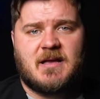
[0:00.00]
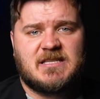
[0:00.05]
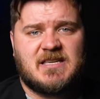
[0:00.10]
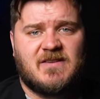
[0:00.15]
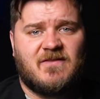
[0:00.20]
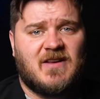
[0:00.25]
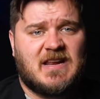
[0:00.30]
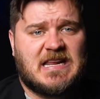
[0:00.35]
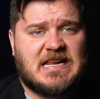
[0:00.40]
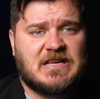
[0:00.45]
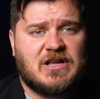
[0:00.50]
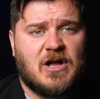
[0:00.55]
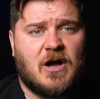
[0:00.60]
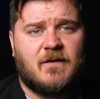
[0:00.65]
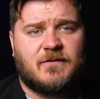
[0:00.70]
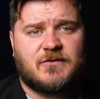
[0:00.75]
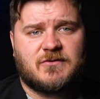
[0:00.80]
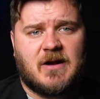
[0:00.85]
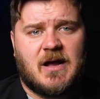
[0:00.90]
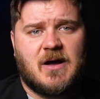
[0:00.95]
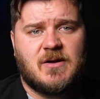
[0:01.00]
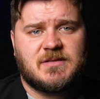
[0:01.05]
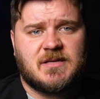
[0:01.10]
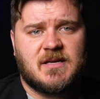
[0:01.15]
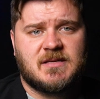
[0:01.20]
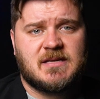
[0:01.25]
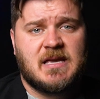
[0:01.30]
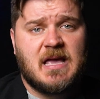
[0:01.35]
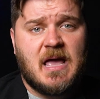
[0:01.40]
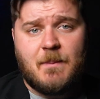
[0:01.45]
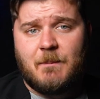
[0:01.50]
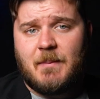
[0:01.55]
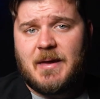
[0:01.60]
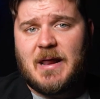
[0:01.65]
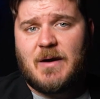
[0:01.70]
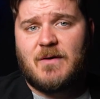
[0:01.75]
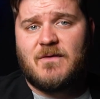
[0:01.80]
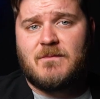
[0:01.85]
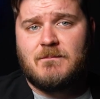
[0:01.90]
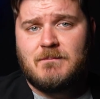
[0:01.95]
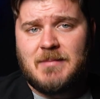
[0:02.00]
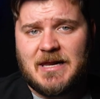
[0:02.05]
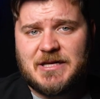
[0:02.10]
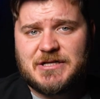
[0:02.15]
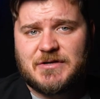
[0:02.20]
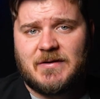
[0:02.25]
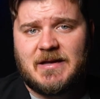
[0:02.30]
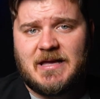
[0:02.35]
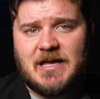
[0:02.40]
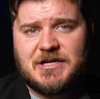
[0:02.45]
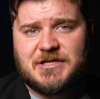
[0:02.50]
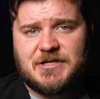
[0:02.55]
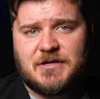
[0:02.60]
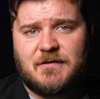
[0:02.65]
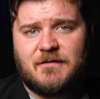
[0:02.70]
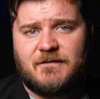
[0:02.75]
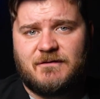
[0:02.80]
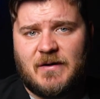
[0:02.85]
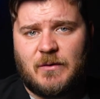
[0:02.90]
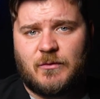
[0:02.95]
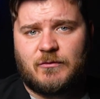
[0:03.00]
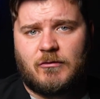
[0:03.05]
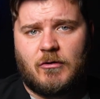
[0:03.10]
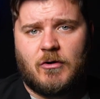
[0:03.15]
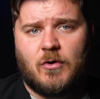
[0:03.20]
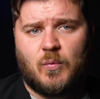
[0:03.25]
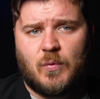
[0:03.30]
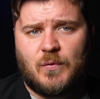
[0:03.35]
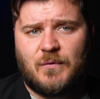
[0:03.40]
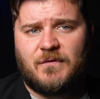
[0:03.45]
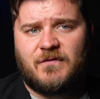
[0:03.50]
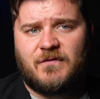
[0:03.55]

a civilian cut of trousers made out of military-issue Feldgrow wool